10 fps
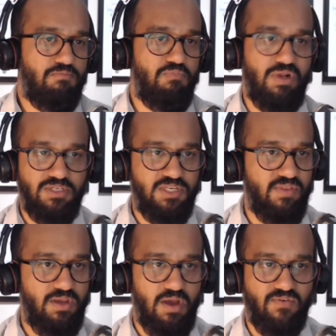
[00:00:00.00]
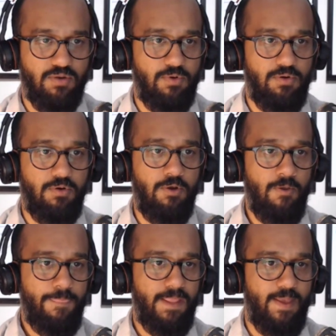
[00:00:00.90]
relatively comfortable.
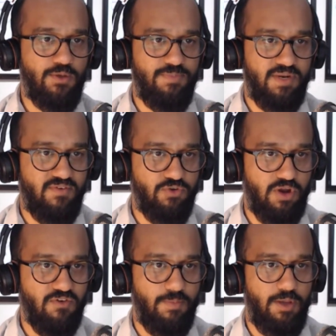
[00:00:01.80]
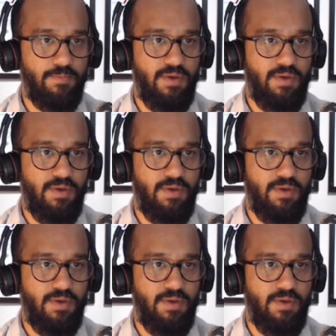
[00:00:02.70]
And that was a bit of a drug for me.